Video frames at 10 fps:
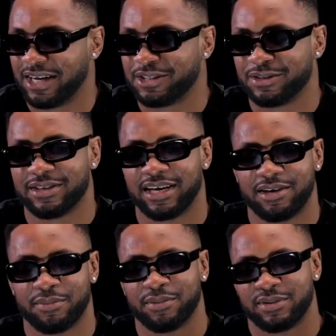fashion. I
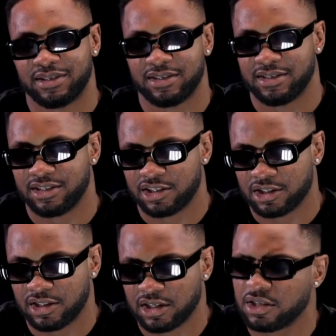remember
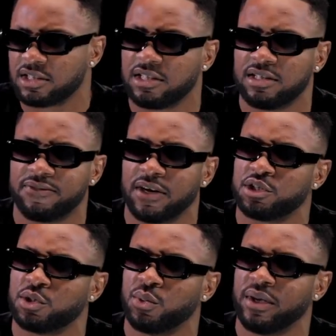they just did the
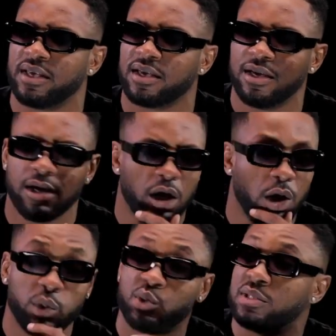fashion week,
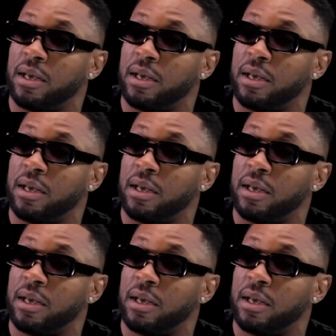which was